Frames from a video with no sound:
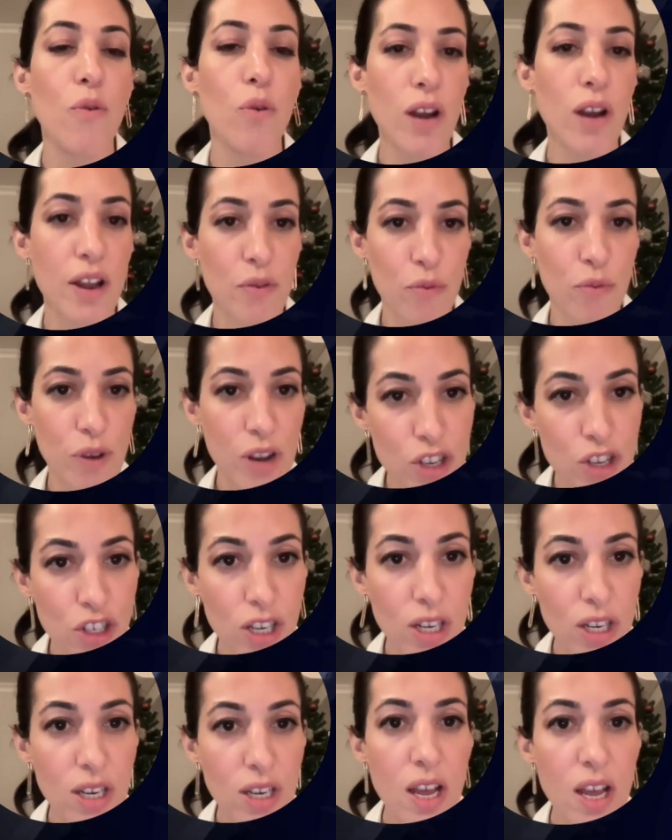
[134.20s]
forehead
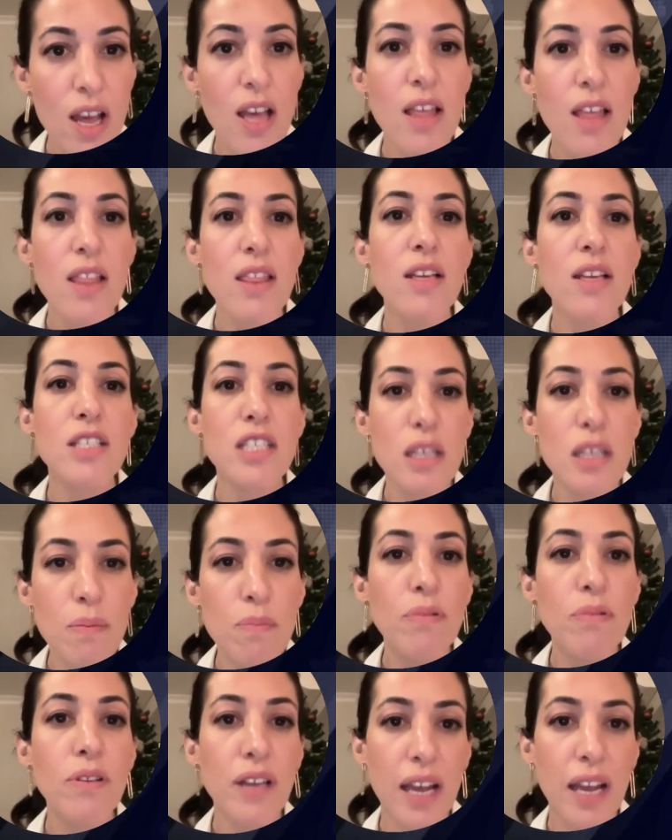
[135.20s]
region, the
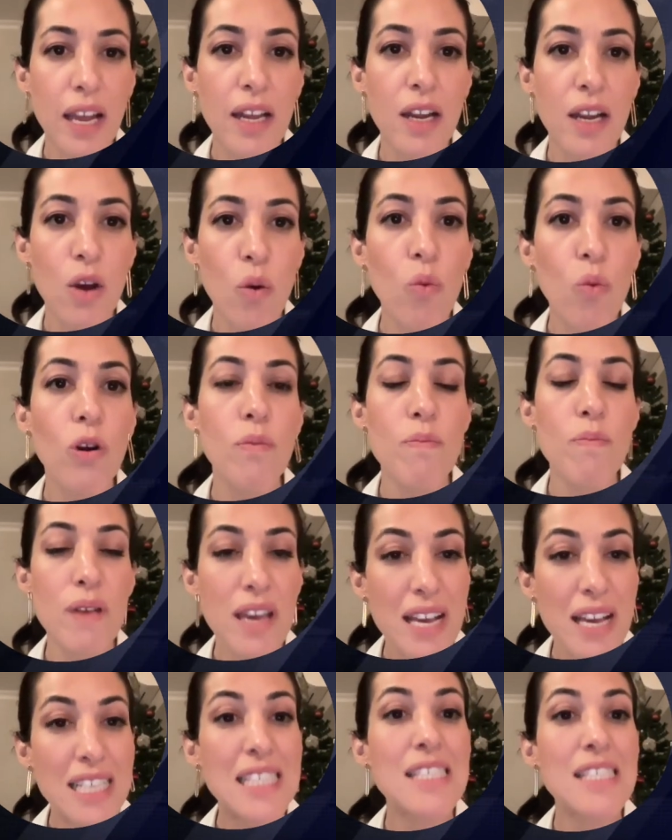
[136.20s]
deep plane would
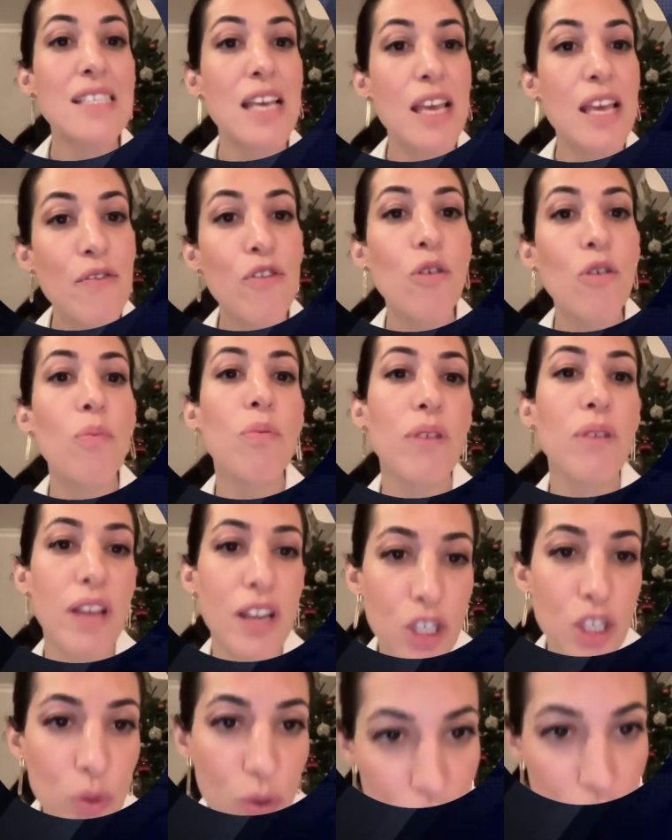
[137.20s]
be a safer
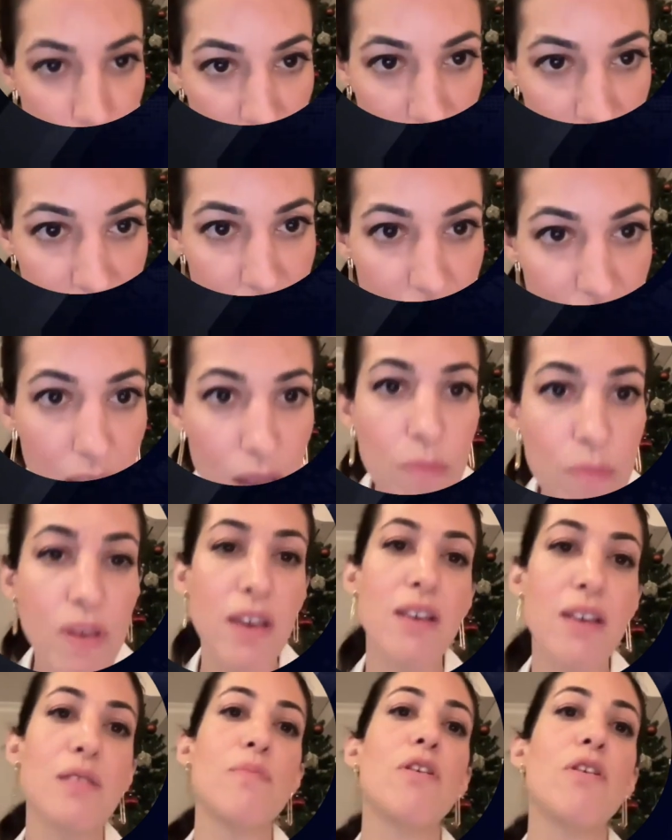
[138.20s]
plane to inject
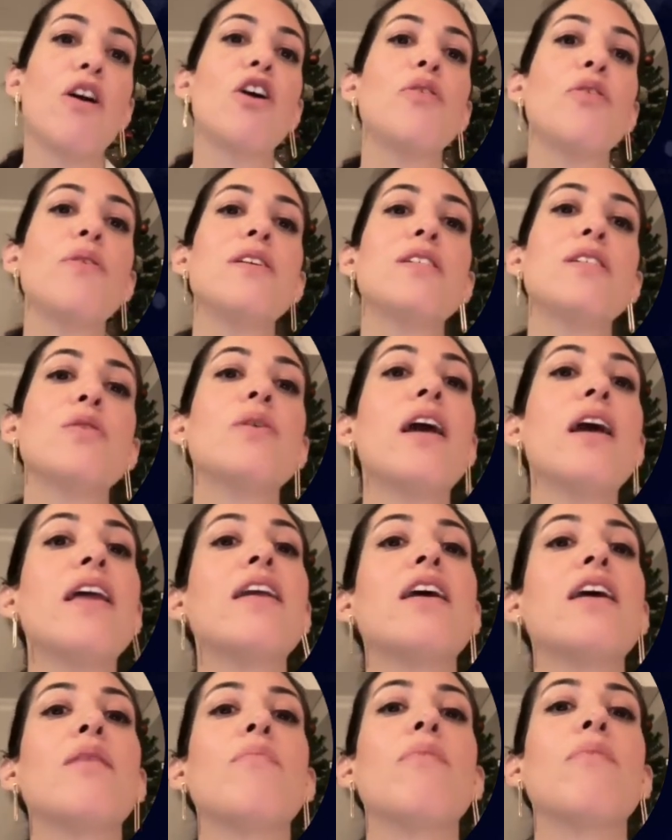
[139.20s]
because my artery is
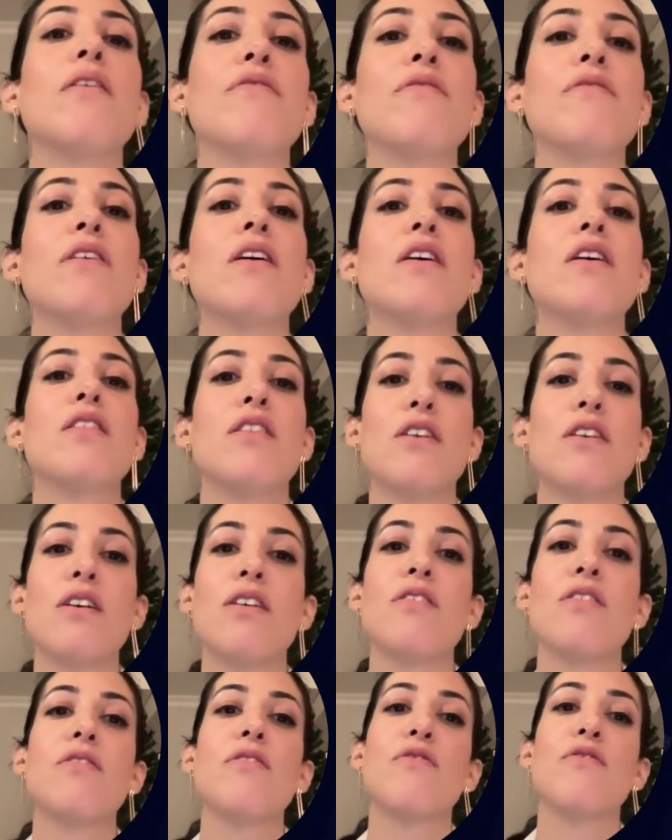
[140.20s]
located above
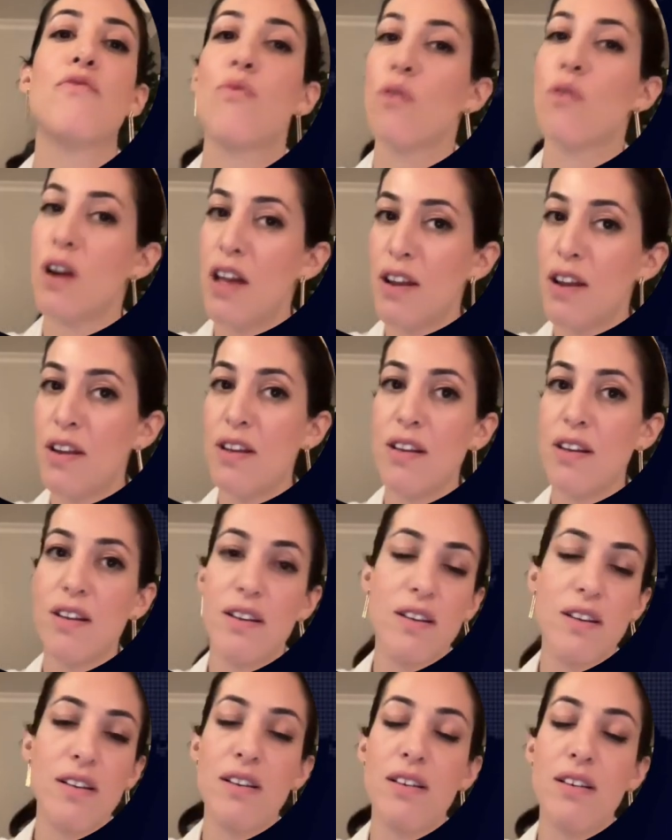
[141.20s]
the forehead,
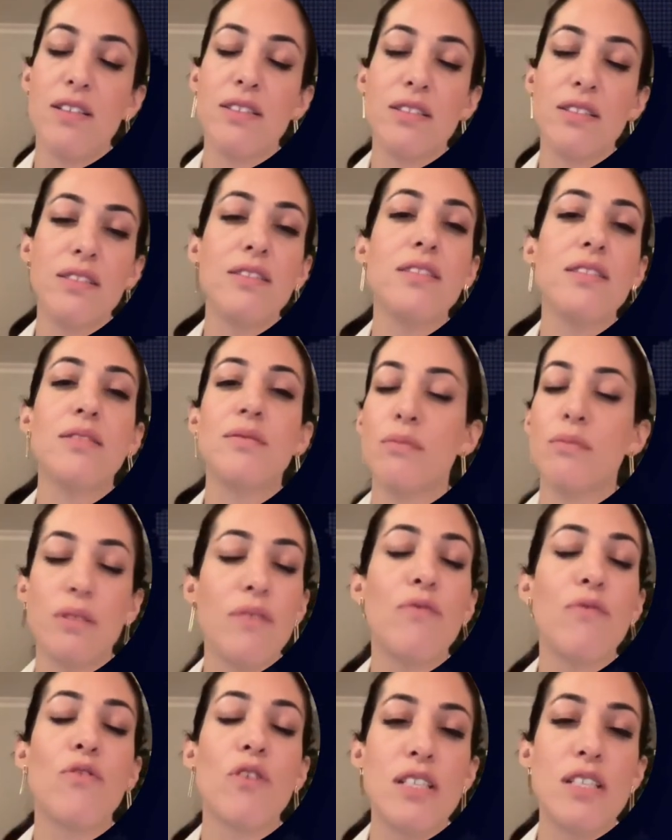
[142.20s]

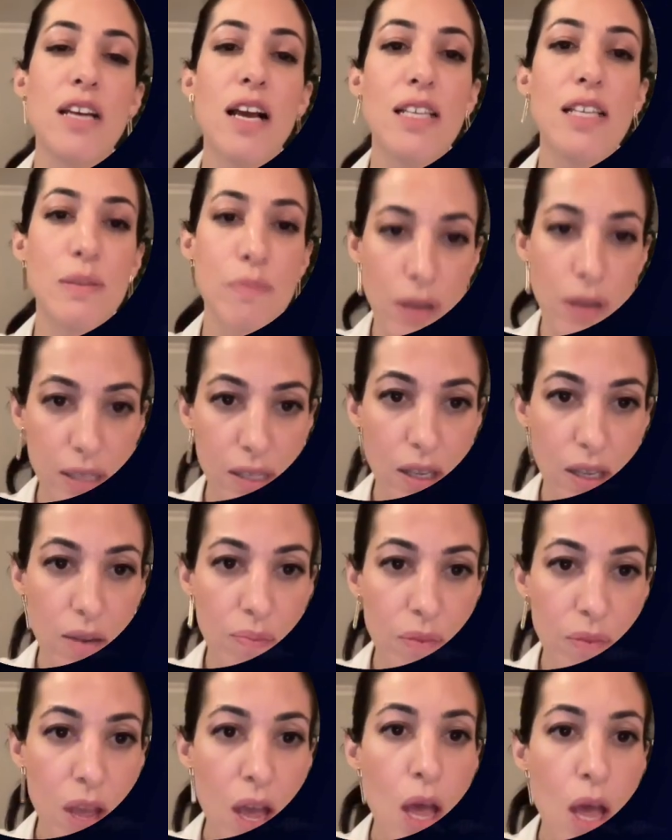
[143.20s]
the frontalis
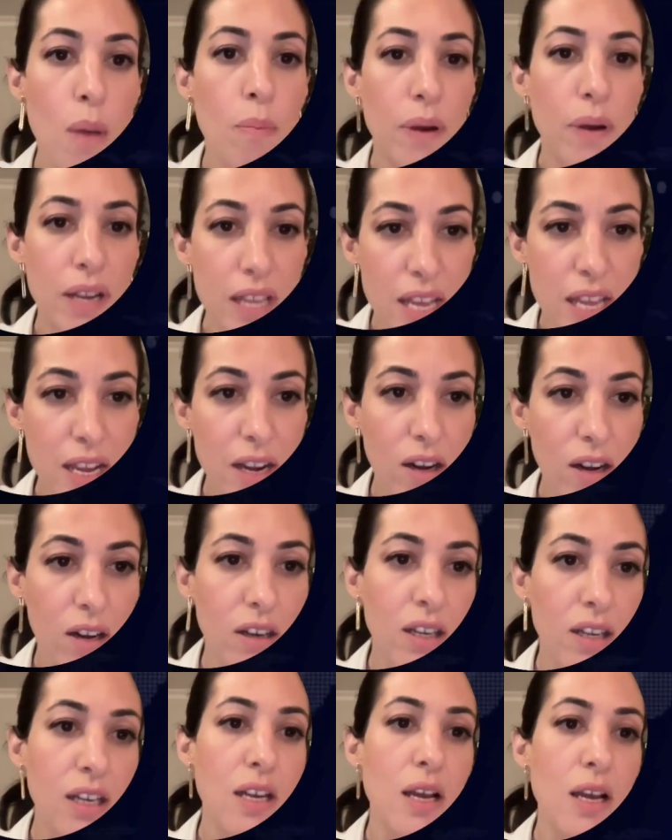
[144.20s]
muscle. But
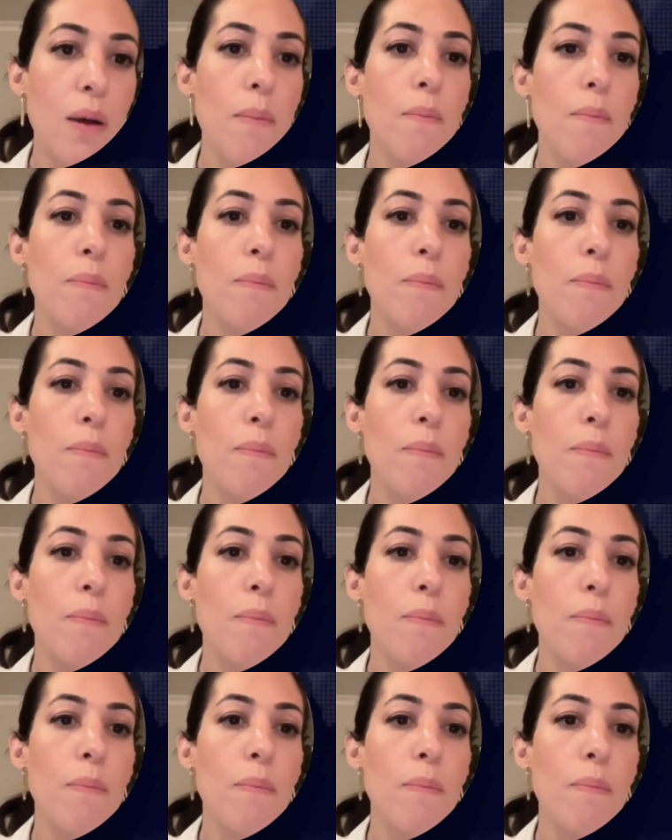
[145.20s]
here,